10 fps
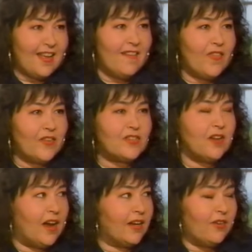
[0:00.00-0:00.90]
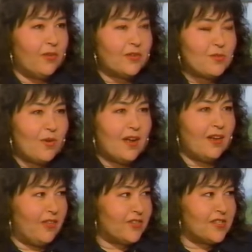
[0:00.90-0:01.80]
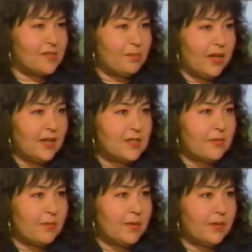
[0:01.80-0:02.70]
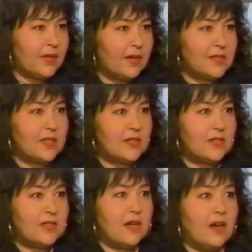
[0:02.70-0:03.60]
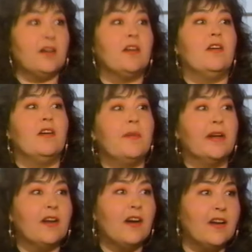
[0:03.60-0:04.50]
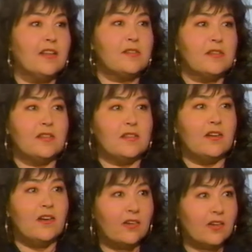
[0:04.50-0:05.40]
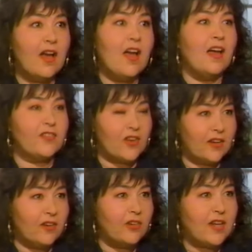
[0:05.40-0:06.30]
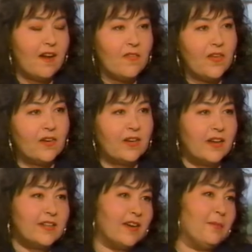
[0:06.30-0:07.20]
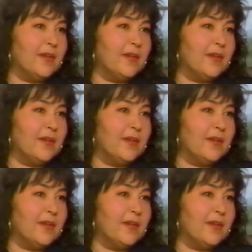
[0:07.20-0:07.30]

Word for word: There's, I go, there's what? Oh, there's this place where people get on stage. They, I go, oh my God, it's, it's, oh, oh. So I go down there and I tell my